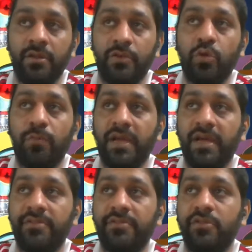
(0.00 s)
two
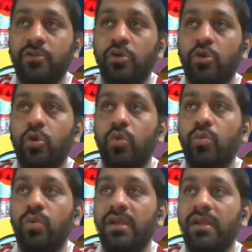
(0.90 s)
players who
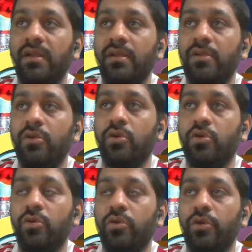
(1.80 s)
will look
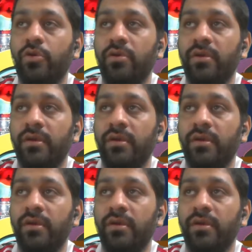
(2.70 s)
to,